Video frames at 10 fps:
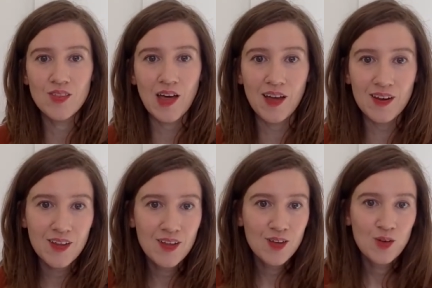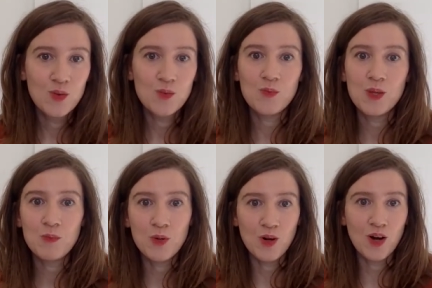that
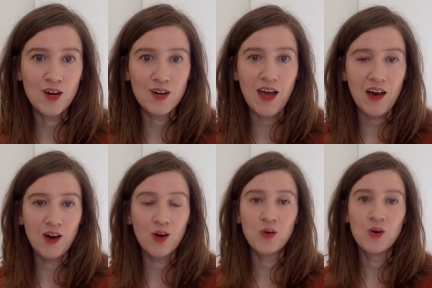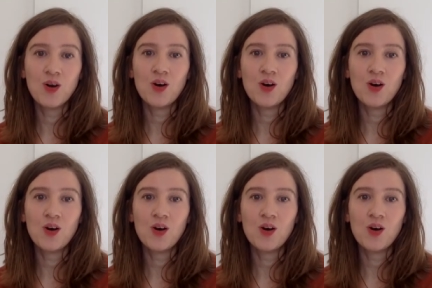people are now